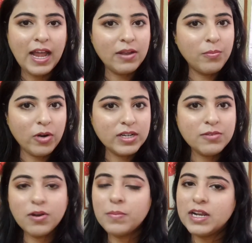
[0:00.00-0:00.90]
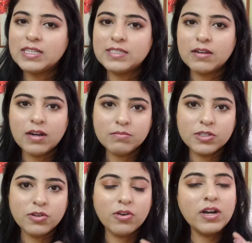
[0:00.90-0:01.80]
I bought it from an
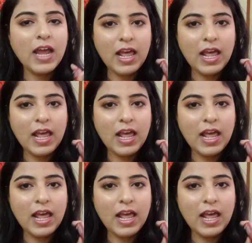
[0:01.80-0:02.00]
Instagram store.